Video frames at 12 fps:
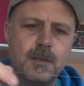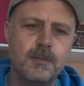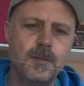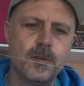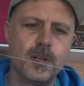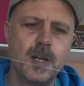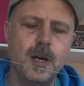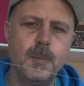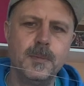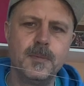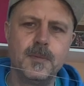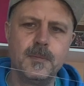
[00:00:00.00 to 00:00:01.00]
the
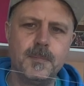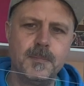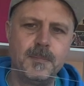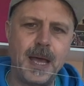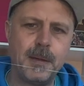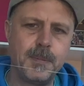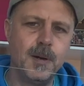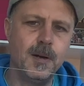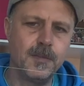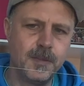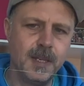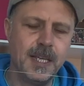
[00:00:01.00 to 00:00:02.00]
fluorocarbon back
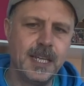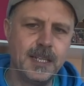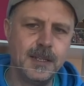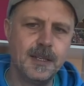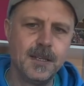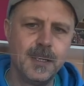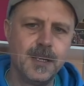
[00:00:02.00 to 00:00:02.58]
part of the leader